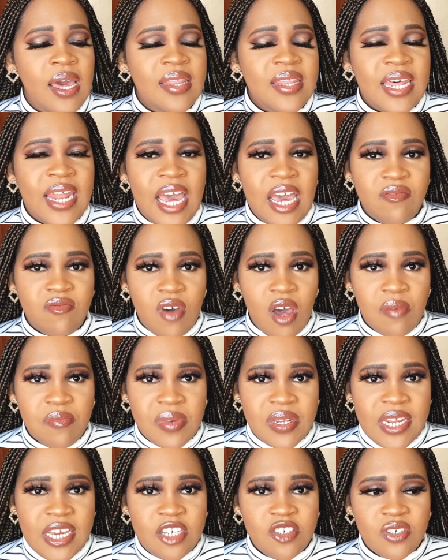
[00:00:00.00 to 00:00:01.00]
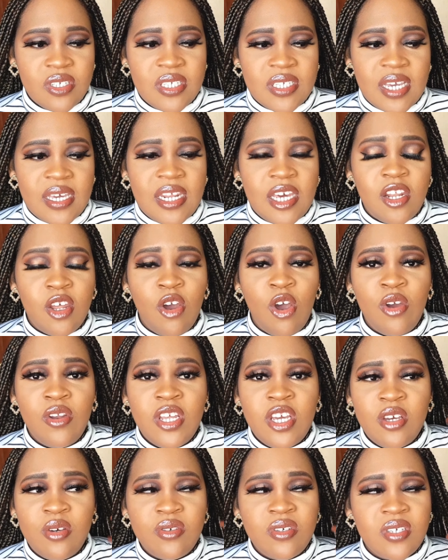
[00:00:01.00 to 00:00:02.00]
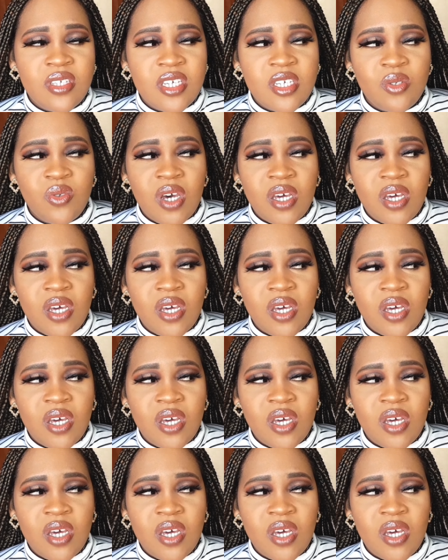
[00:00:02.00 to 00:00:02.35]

that i have combination skin and i only use this